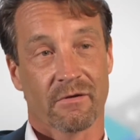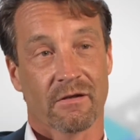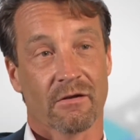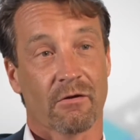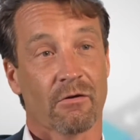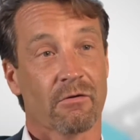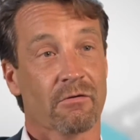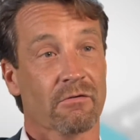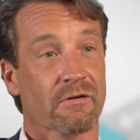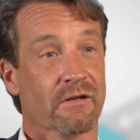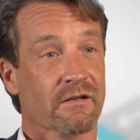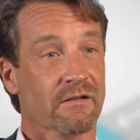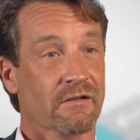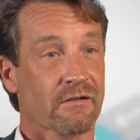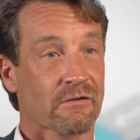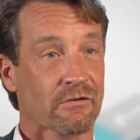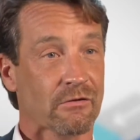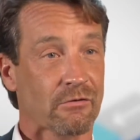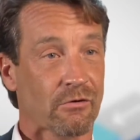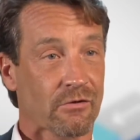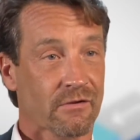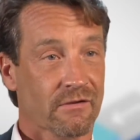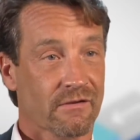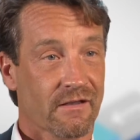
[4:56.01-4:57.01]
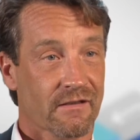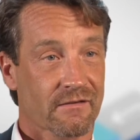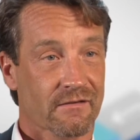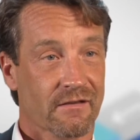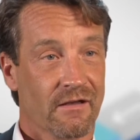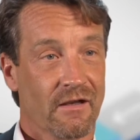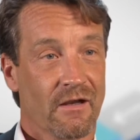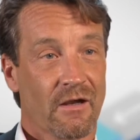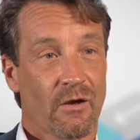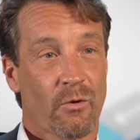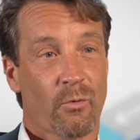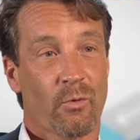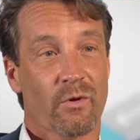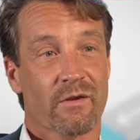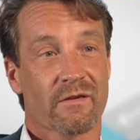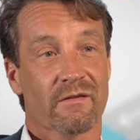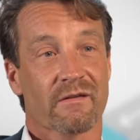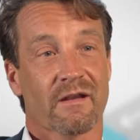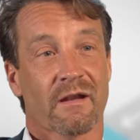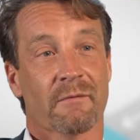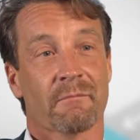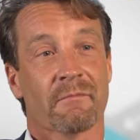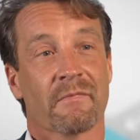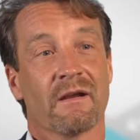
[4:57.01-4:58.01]
We are already in contact with
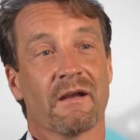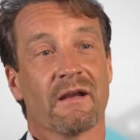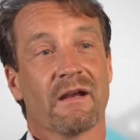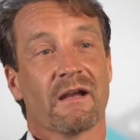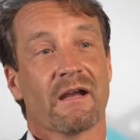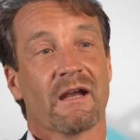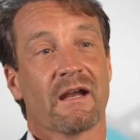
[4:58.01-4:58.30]
them,